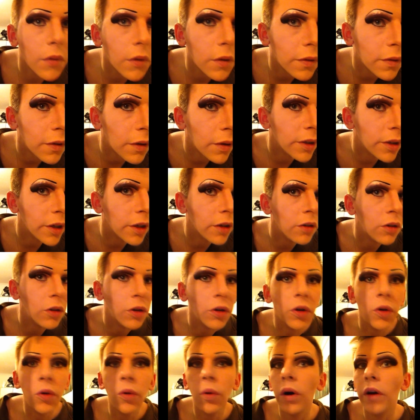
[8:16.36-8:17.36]
so I don't
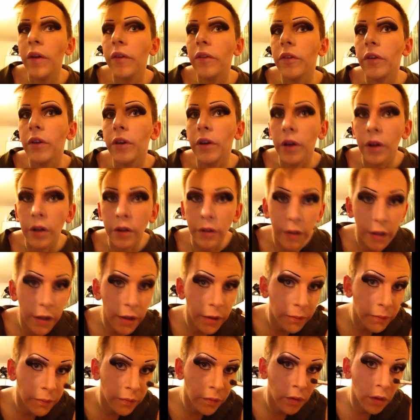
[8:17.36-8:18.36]
look quite so dirty
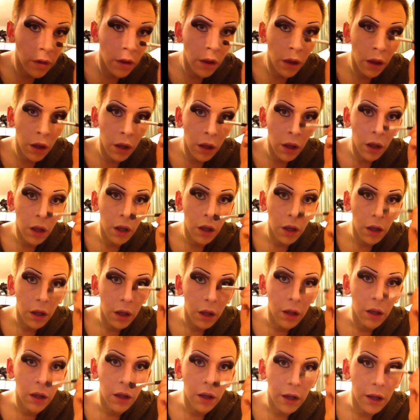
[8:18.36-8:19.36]

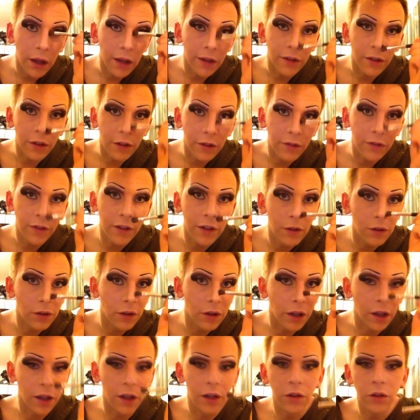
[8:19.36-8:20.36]
as I feel
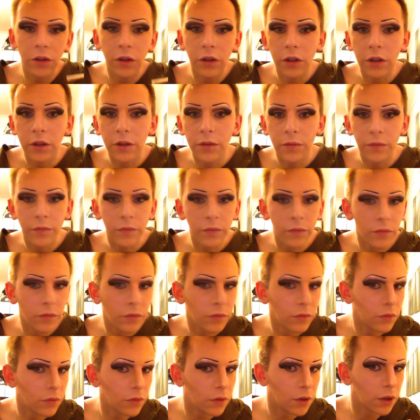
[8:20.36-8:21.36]
that I look.
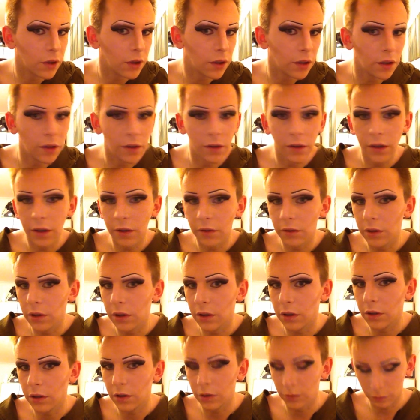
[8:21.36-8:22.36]
And it's now
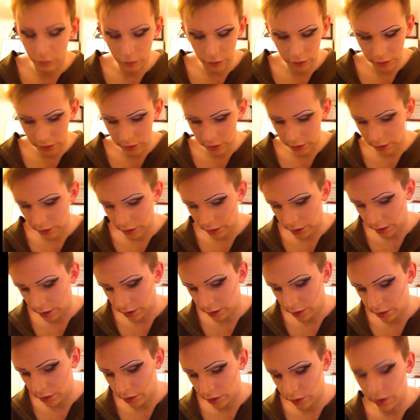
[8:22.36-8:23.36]
darker on one side than the
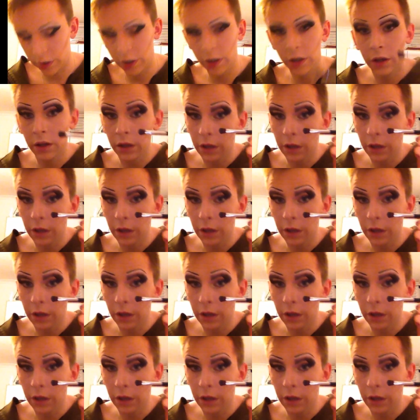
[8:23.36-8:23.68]
other, joy.